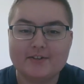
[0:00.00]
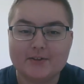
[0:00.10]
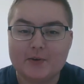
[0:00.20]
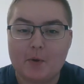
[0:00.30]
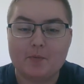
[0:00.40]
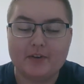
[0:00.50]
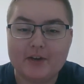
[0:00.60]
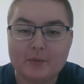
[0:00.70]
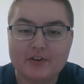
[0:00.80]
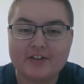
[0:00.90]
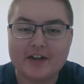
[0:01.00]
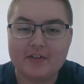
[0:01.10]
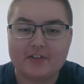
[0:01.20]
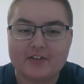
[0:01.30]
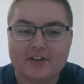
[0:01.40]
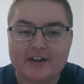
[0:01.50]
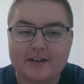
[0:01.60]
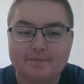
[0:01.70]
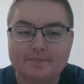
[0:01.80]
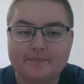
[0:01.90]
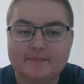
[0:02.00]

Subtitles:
so hopefully it works out this time.